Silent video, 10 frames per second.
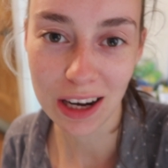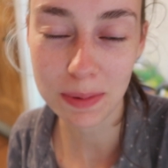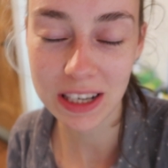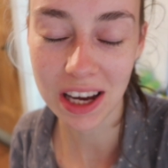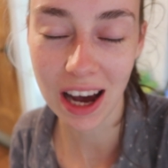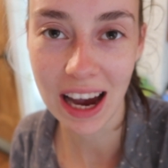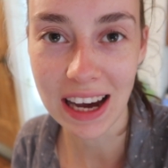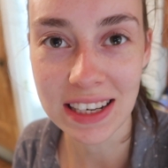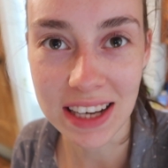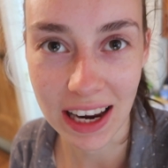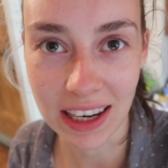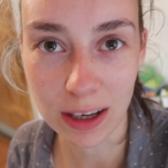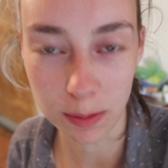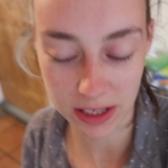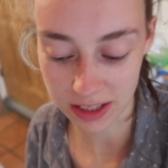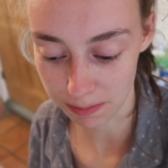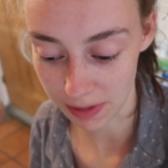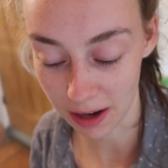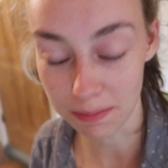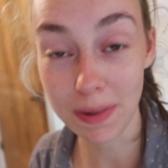little bit tired and a little bit
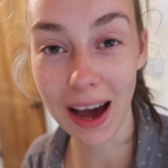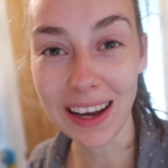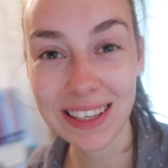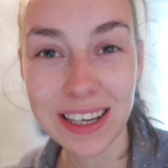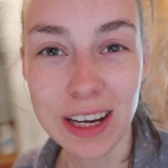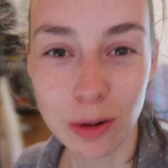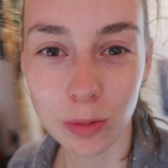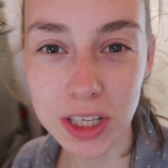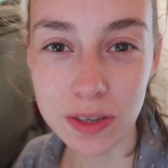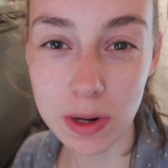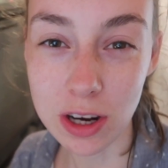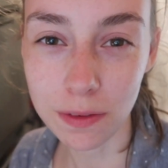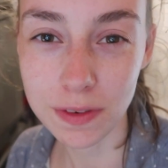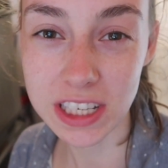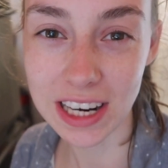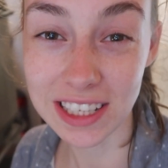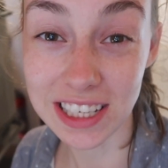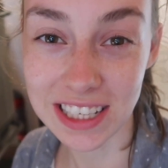sunburned. But what have we got for dinner